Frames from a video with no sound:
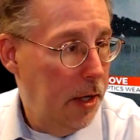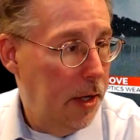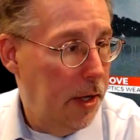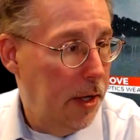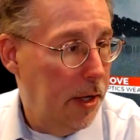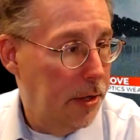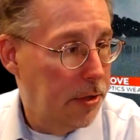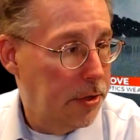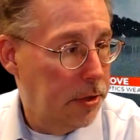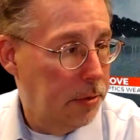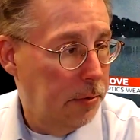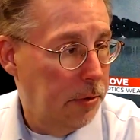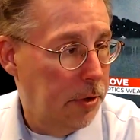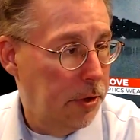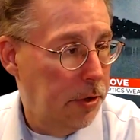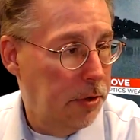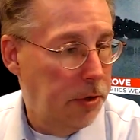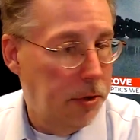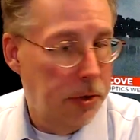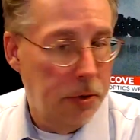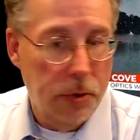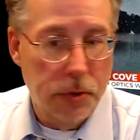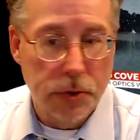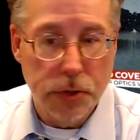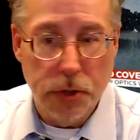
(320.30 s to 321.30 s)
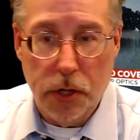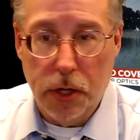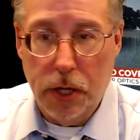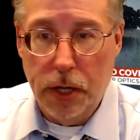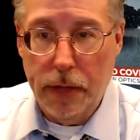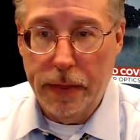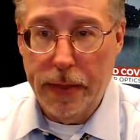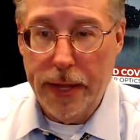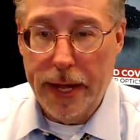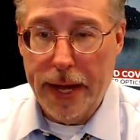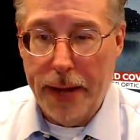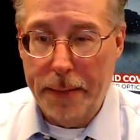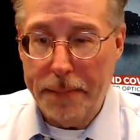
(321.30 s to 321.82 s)
some good news on
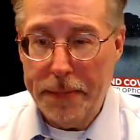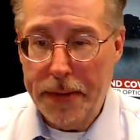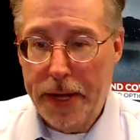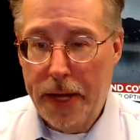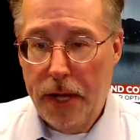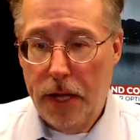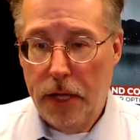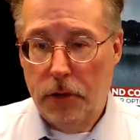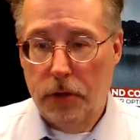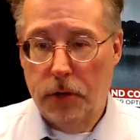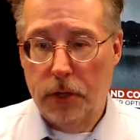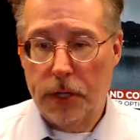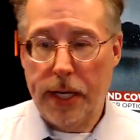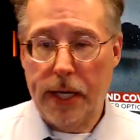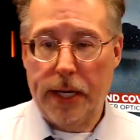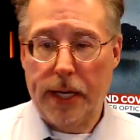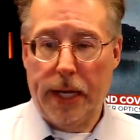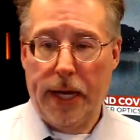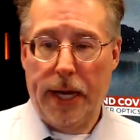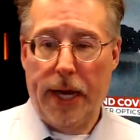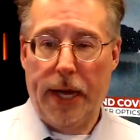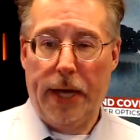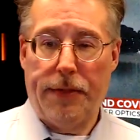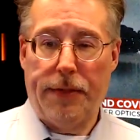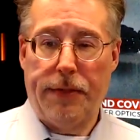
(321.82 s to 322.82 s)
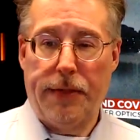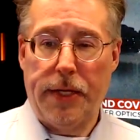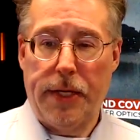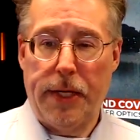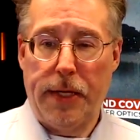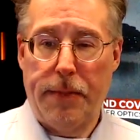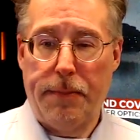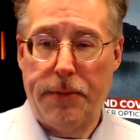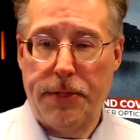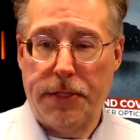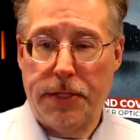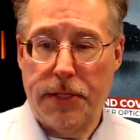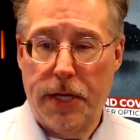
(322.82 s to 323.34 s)
that. Looking at the
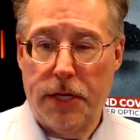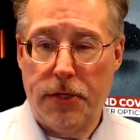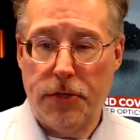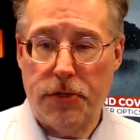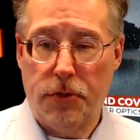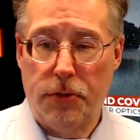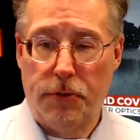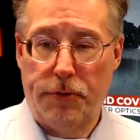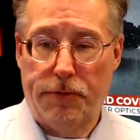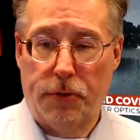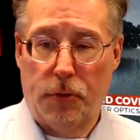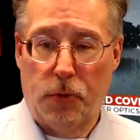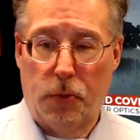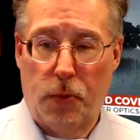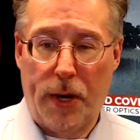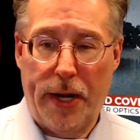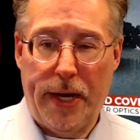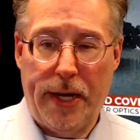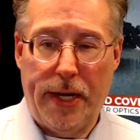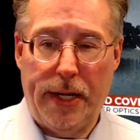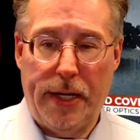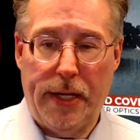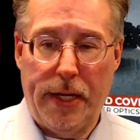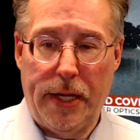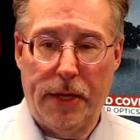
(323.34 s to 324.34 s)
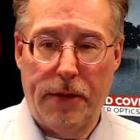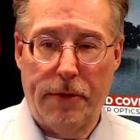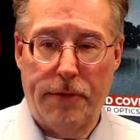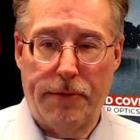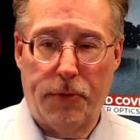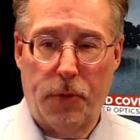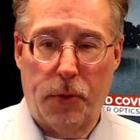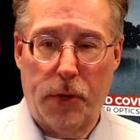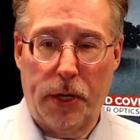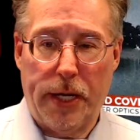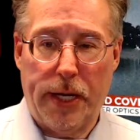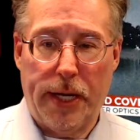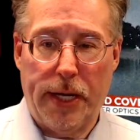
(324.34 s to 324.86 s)
potential for rain in the
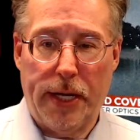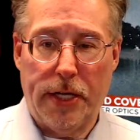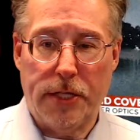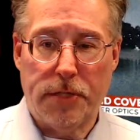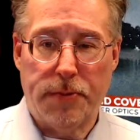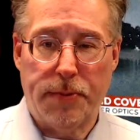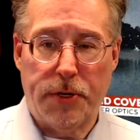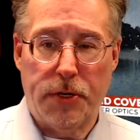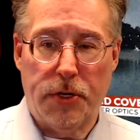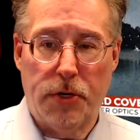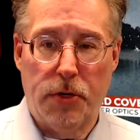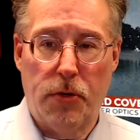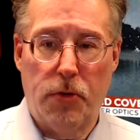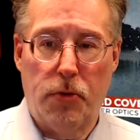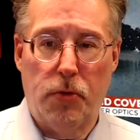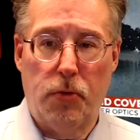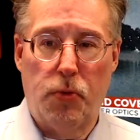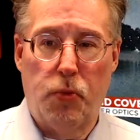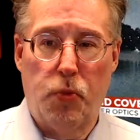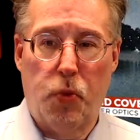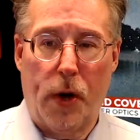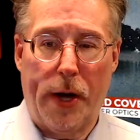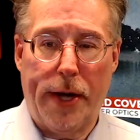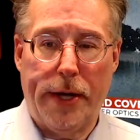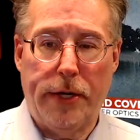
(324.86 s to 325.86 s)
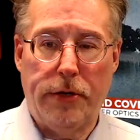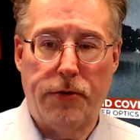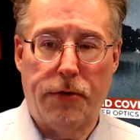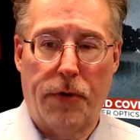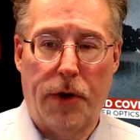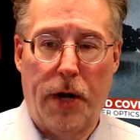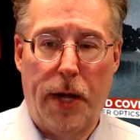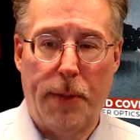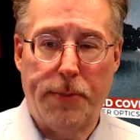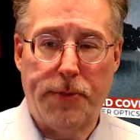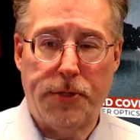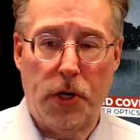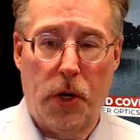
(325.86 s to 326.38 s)
forecast, but no
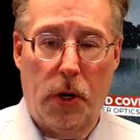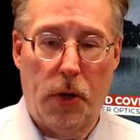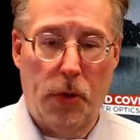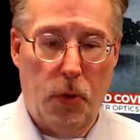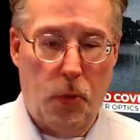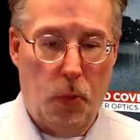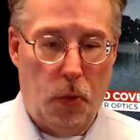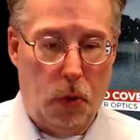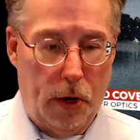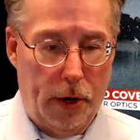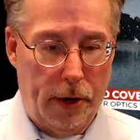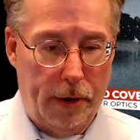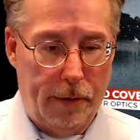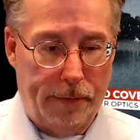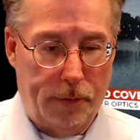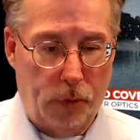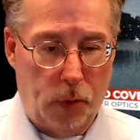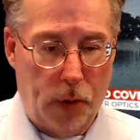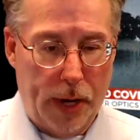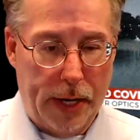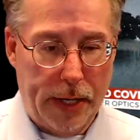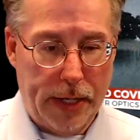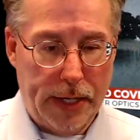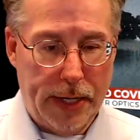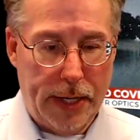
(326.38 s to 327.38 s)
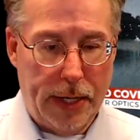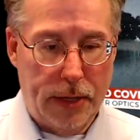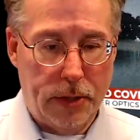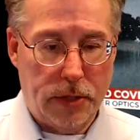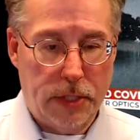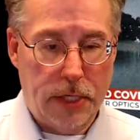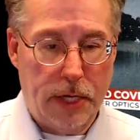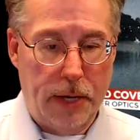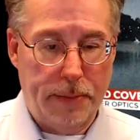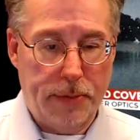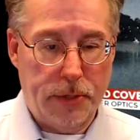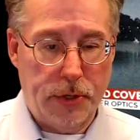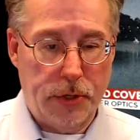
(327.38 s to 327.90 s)
raindrops on the water for right now.
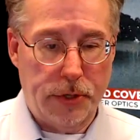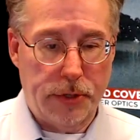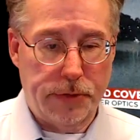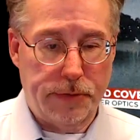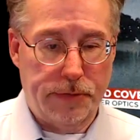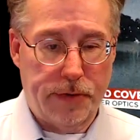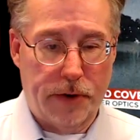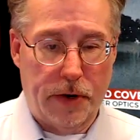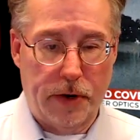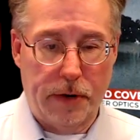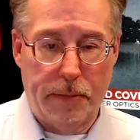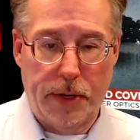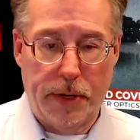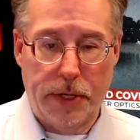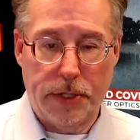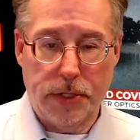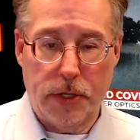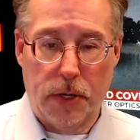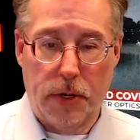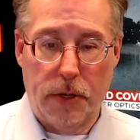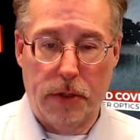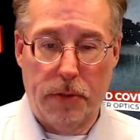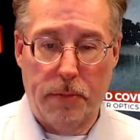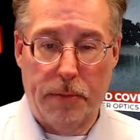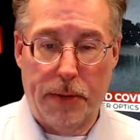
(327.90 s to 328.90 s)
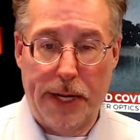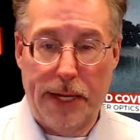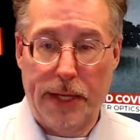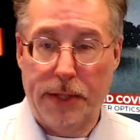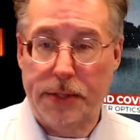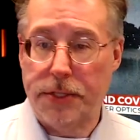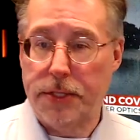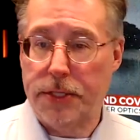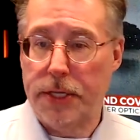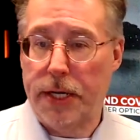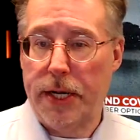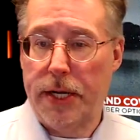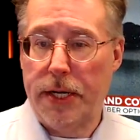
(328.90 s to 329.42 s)
Temperatures very much on the mild
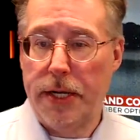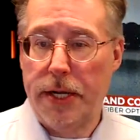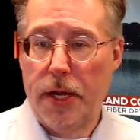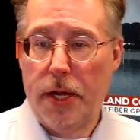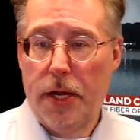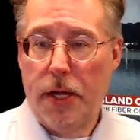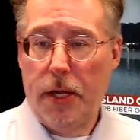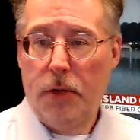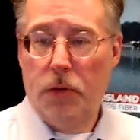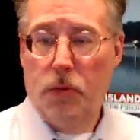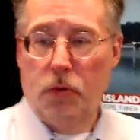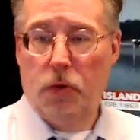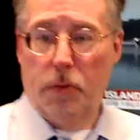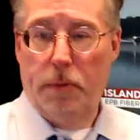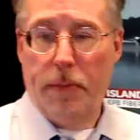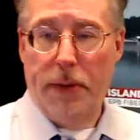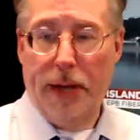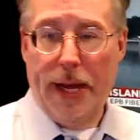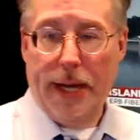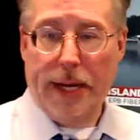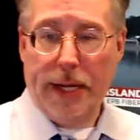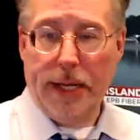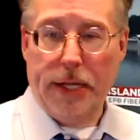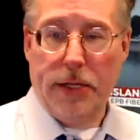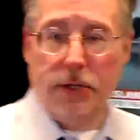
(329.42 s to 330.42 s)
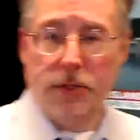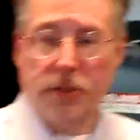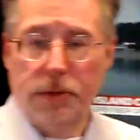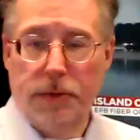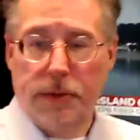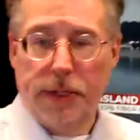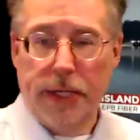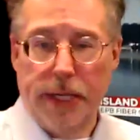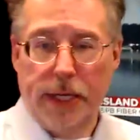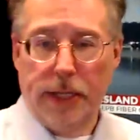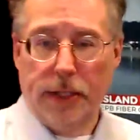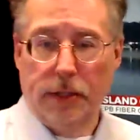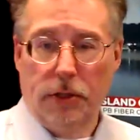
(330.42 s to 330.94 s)
side. We're back into
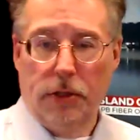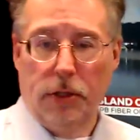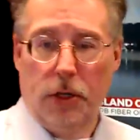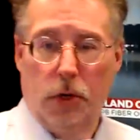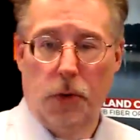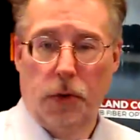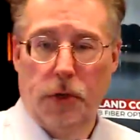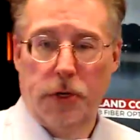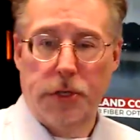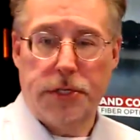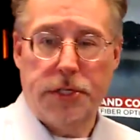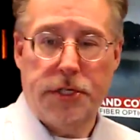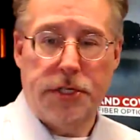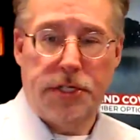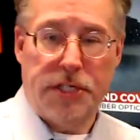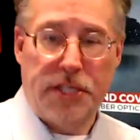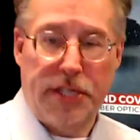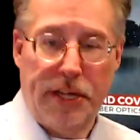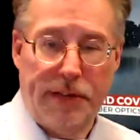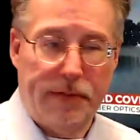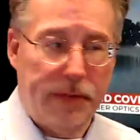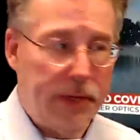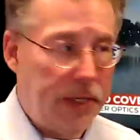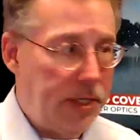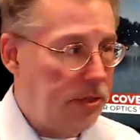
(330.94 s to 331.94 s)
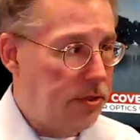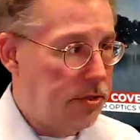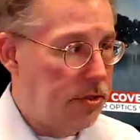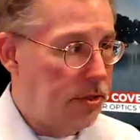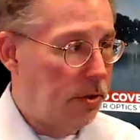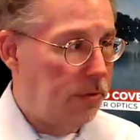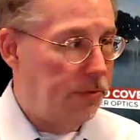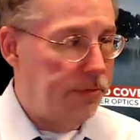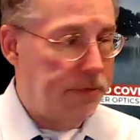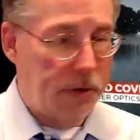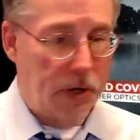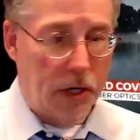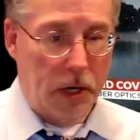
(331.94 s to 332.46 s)
the lower 70s so
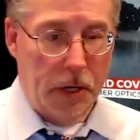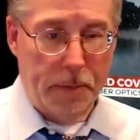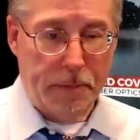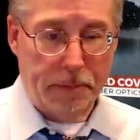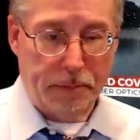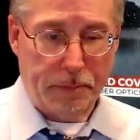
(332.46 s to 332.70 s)
far.